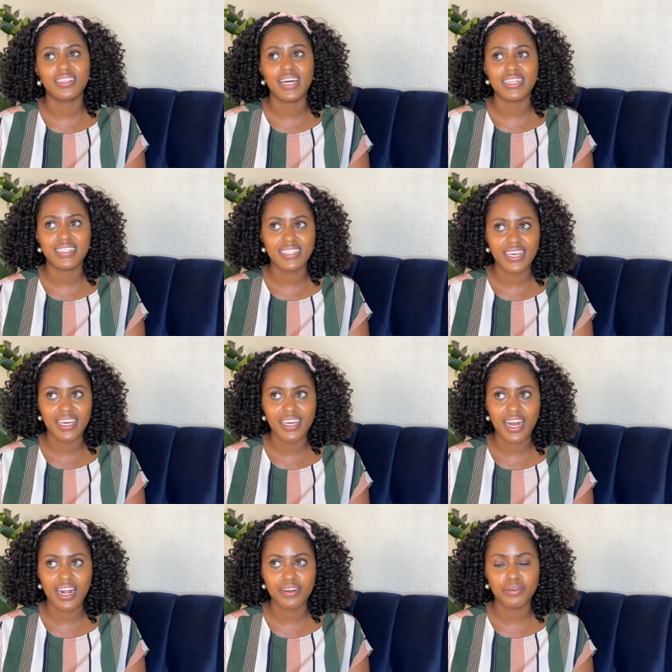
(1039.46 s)
that day
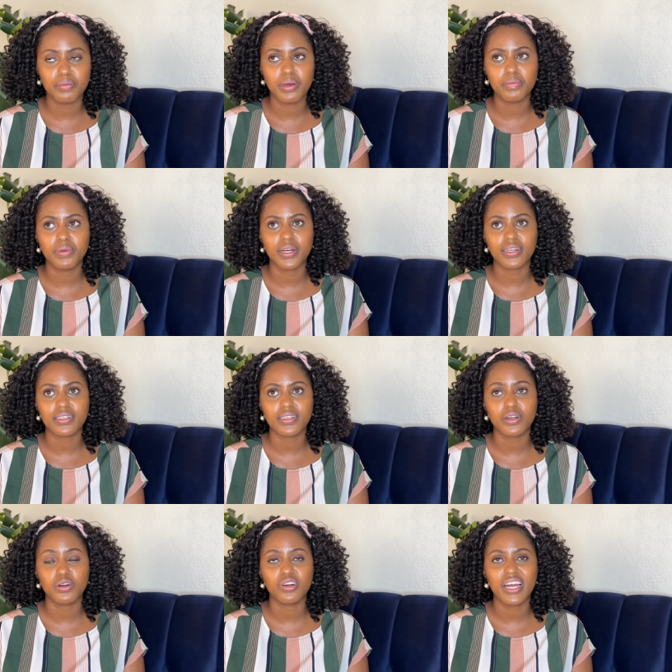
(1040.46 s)
i remember
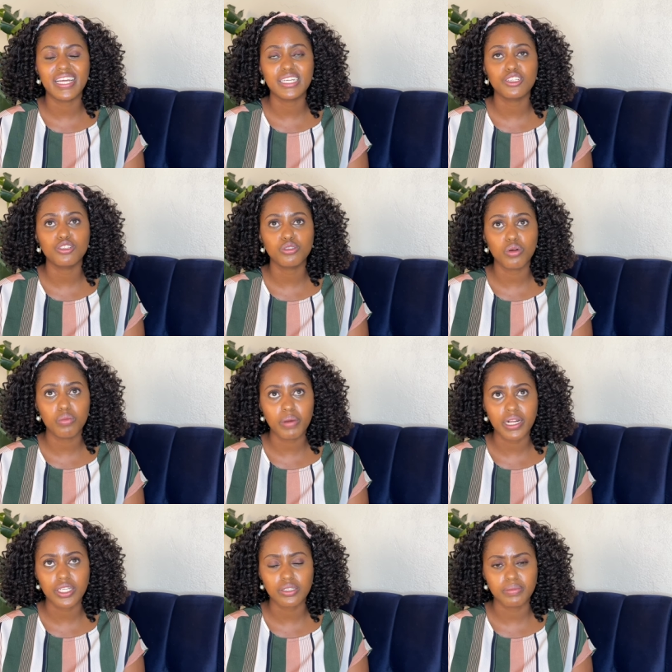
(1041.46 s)
crying so
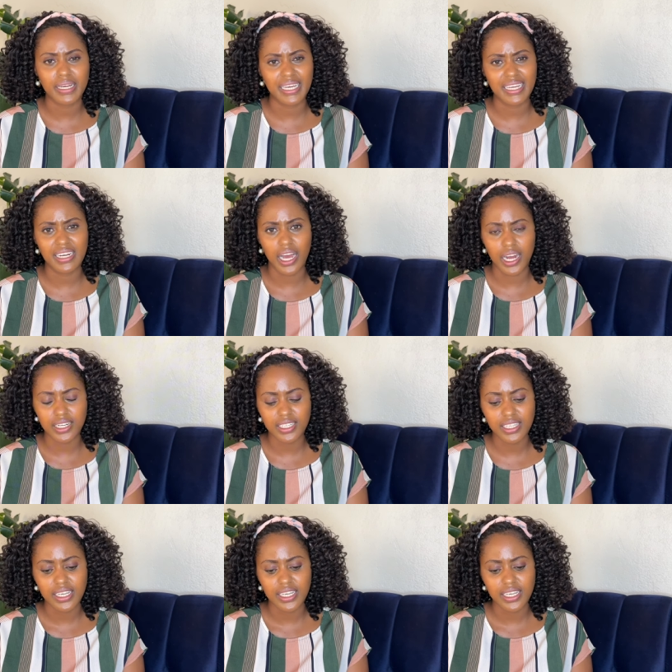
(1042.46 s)
much my head hurt